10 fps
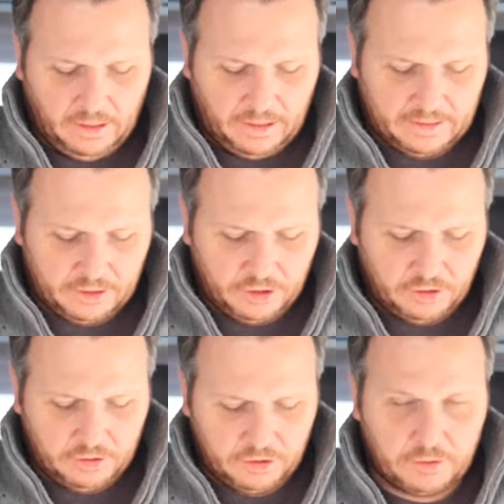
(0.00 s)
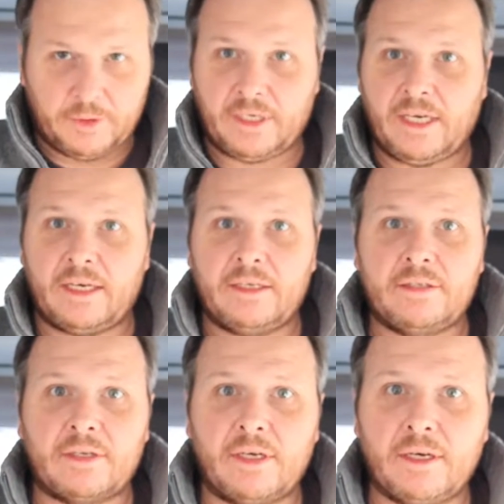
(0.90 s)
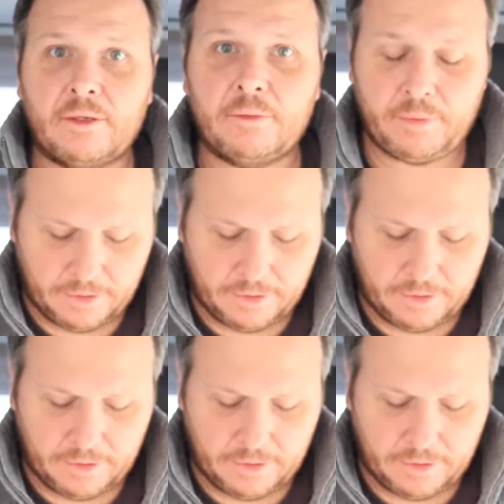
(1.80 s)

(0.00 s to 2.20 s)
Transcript: And it should just be a case, I hope,